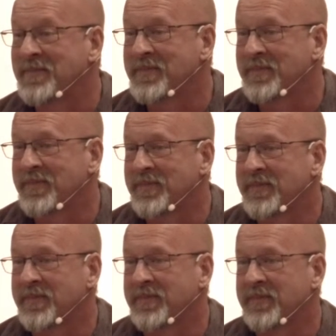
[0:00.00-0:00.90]

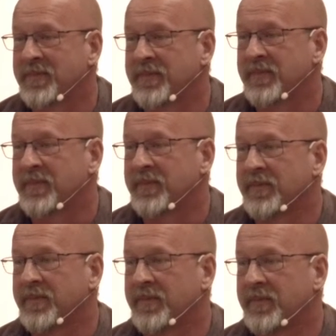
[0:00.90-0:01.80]

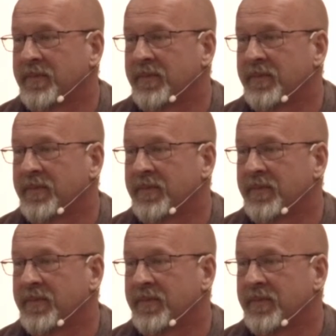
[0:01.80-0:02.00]
(silence)